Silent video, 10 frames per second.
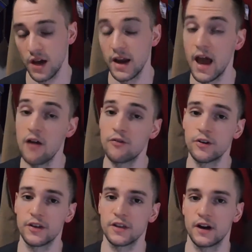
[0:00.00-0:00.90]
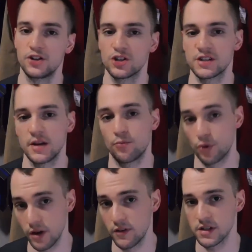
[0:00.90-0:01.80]
And everything that I just said
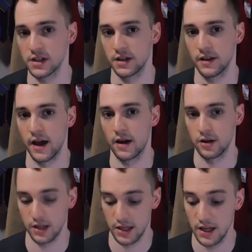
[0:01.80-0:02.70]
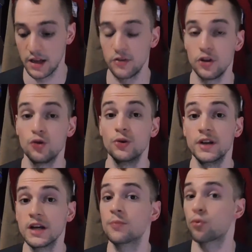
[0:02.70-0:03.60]
previously to that, getting the
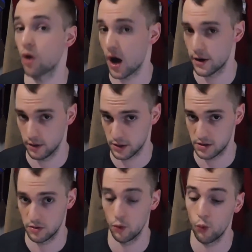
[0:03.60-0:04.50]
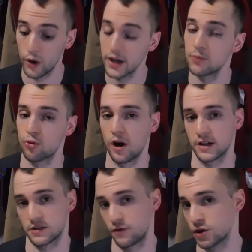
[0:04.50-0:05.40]
unique products, the winning
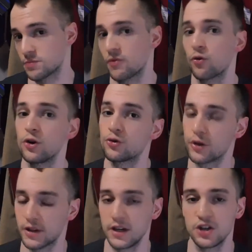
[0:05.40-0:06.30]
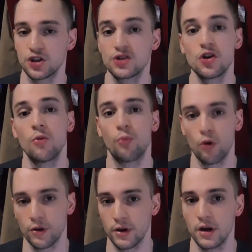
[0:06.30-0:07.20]
products first before you create the niche is so
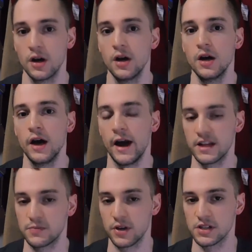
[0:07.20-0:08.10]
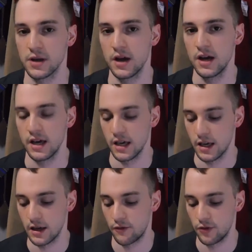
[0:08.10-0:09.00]
important. And it's because
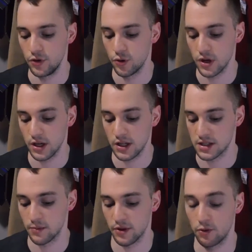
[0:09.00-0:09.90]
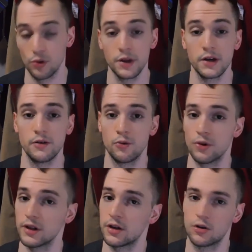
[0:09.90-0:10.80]
if you can get something really
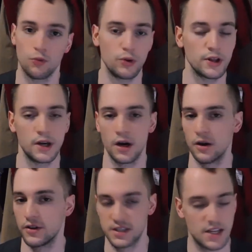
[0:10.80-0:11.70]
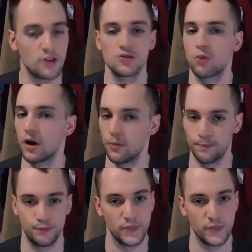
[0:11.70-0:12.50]
that sells well,